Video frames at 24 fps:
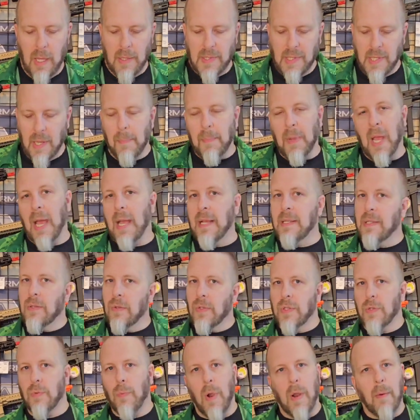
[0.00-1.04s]
Some guys
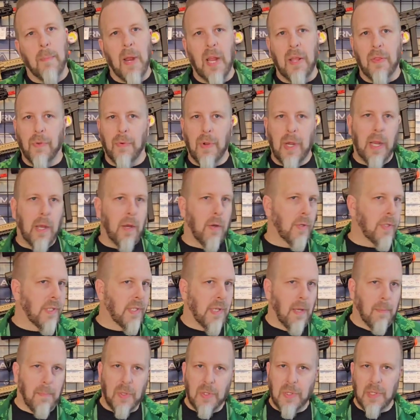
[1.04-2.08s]
will swear by 3.0s,
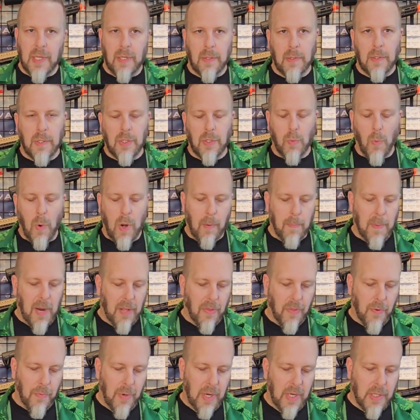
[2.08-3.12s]
some will swear
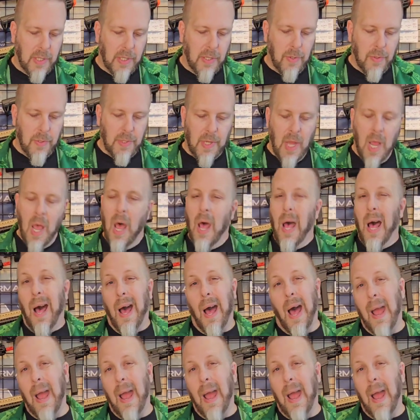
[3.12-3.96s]
by 3.2s.